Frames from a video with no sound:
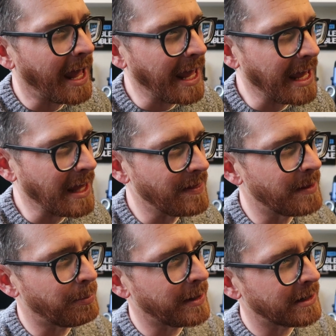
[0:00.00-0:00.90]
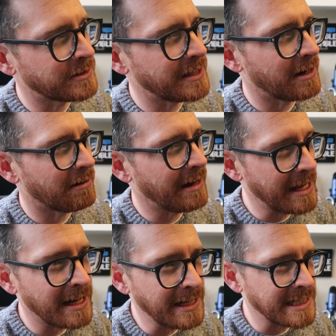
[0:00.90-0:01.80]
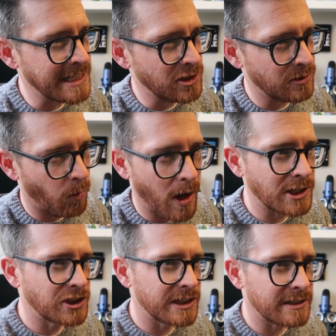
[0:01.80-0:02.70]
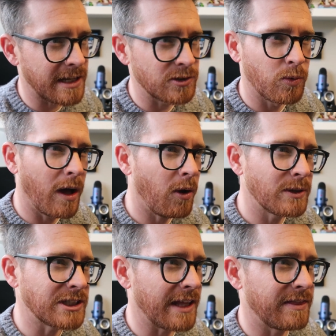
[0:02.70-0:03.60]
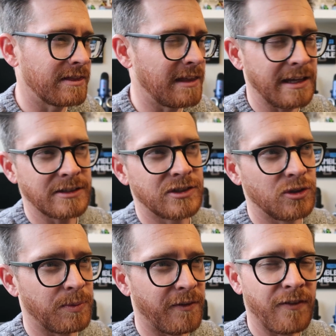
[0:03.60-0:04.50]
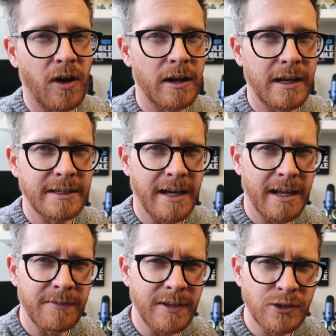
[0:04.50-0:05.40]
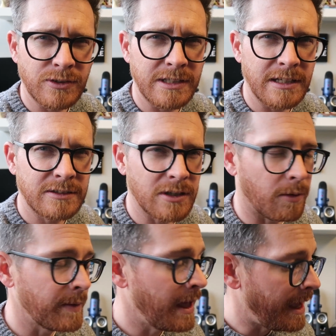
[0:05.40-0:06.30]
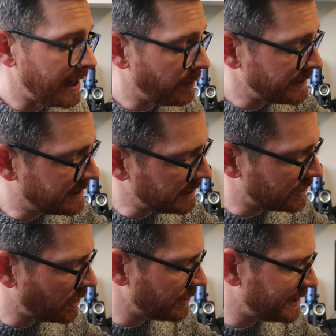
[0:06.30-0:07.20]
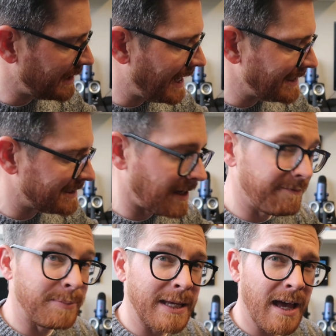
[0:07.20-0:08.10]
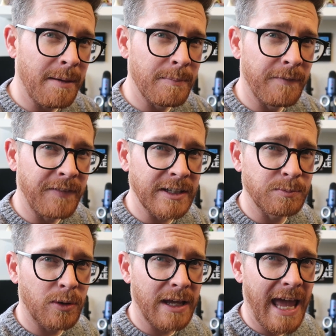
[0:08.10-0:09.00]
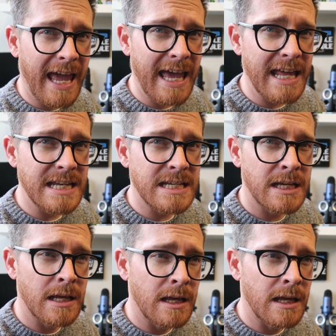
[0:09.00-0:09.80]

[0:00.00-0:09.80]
And the players that are in it get to watch it as well, which I think is super fun and kind of interesting. So anyways, this Thursday night, 7 p.m., Facebook and...